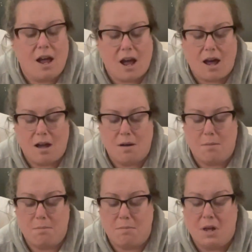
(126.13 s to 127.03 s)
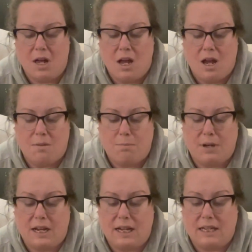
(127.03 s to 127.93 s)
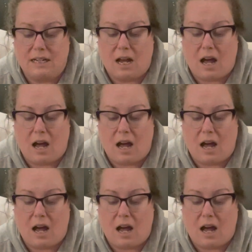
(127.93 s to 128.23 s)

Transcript: but